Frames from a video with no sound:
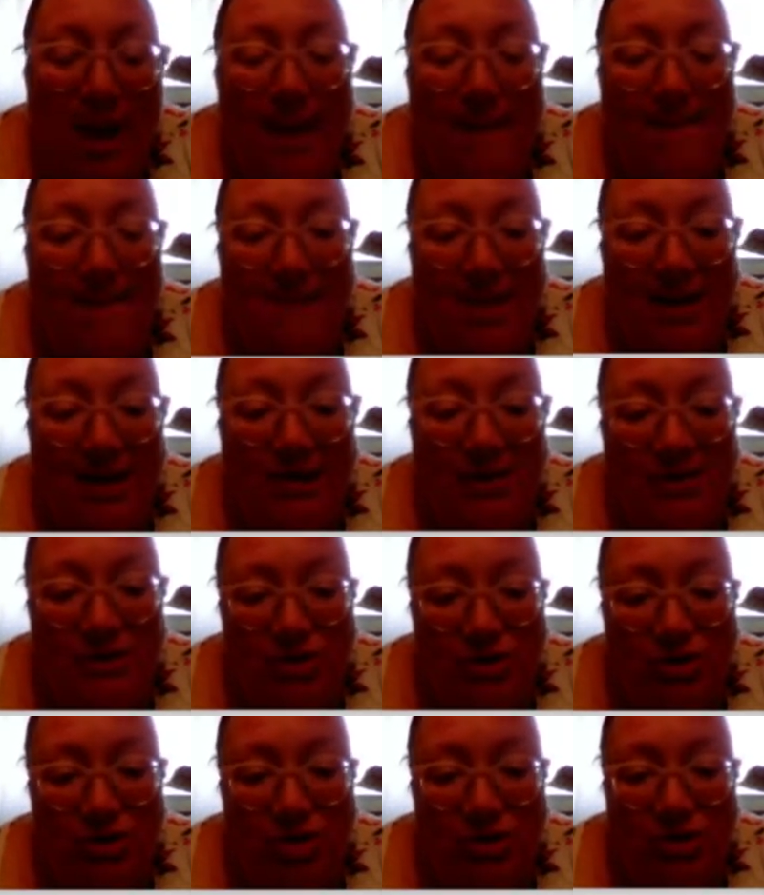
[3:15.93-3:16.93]
many
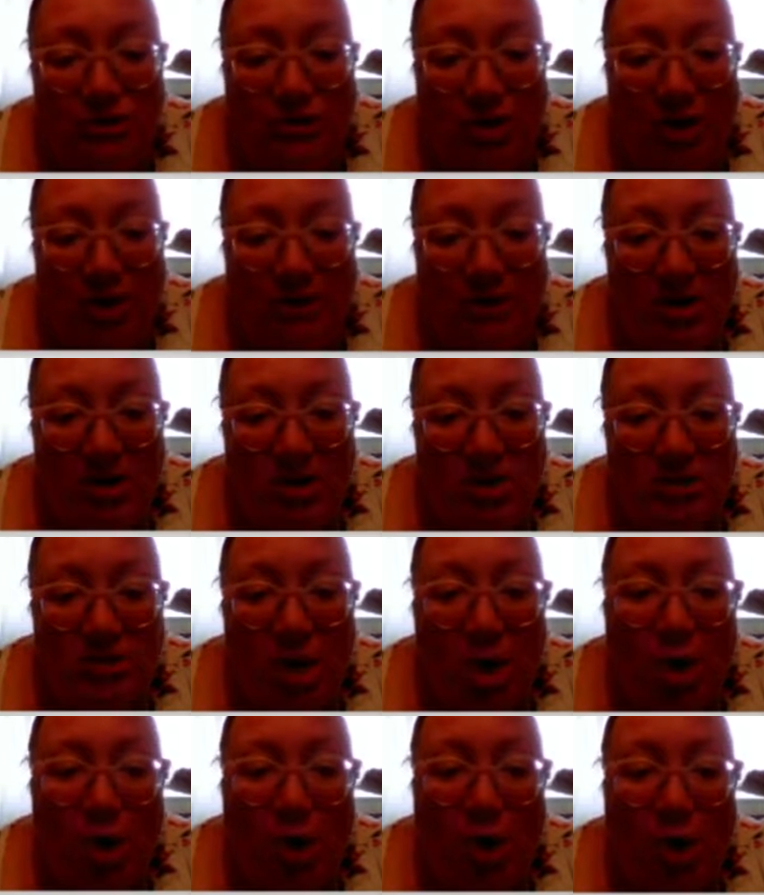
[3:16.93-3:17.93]
citrus farmers
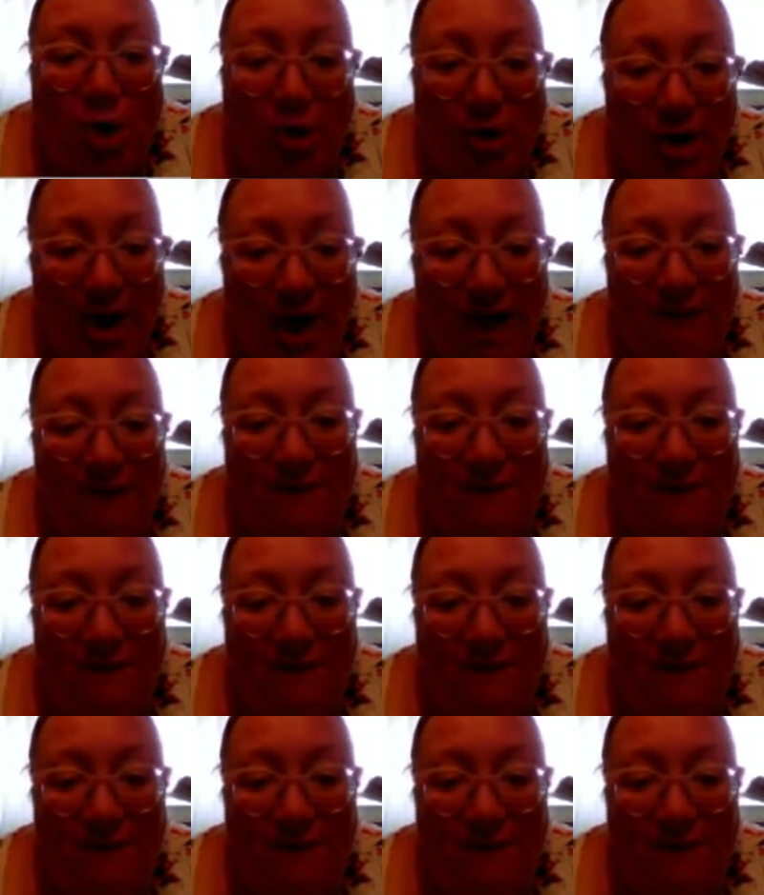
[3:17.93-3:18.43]
could have